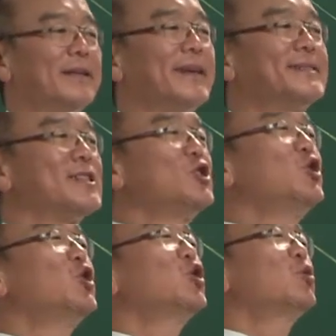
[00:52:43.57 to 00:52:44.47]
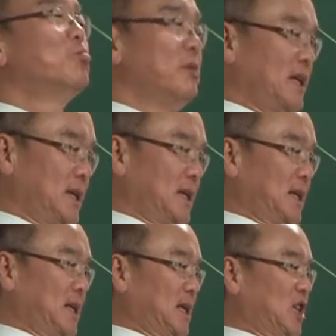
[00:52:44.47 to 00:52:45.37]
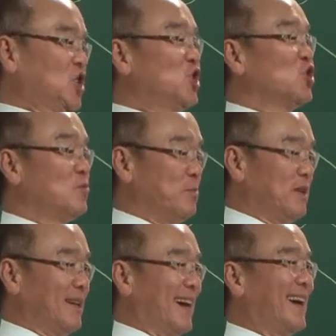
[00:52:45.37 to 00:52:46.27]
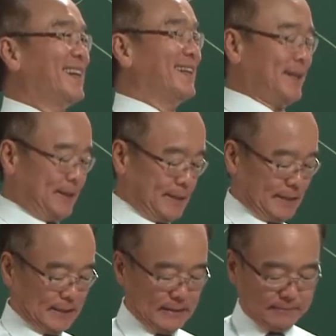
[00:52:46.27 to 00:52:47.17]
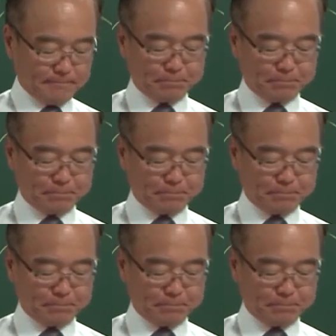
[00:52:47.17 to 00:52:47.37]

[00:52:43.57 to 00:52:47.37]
That should be identity.